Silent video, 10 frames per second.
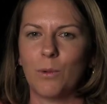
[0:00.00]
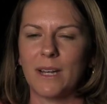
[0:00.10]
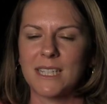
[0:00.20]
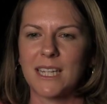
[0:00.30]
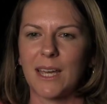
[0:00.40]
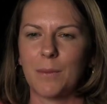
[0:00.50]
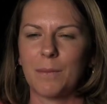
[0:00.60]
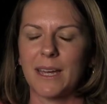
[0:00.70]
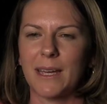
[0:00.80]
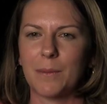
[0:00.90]
one day
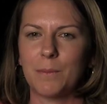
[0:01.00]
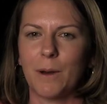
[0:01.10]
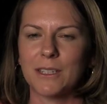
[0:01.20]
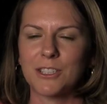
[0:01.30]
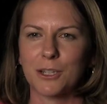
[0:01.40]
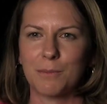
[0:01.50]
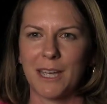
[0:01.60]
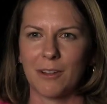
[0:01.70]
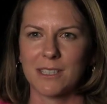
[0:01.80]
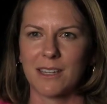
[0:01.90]
my boss
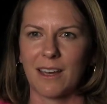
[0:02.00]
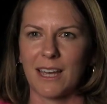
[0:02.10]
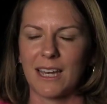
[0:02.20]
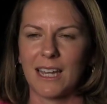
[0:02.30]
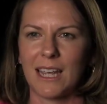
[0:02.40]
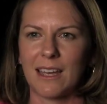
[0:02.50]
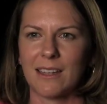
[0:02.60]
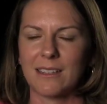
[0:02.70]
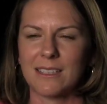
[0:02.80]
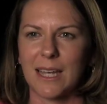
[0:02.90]
took me outside
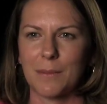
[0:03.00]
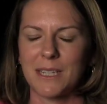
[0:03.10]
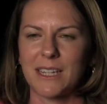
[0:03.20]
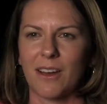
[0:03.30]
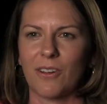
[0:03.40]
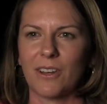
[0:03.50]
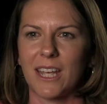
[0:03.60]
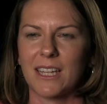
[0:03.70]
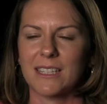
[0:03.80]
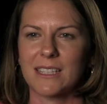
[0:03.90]
and sat me
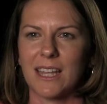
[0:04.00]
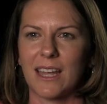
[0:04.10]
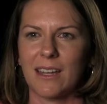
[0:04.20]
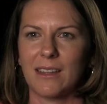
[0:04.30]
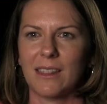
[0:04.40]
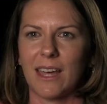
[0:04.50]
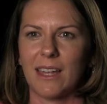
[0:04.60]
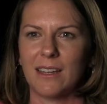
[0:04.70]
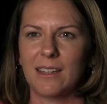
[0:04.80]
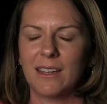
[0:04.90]
down and said
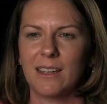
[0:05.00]
that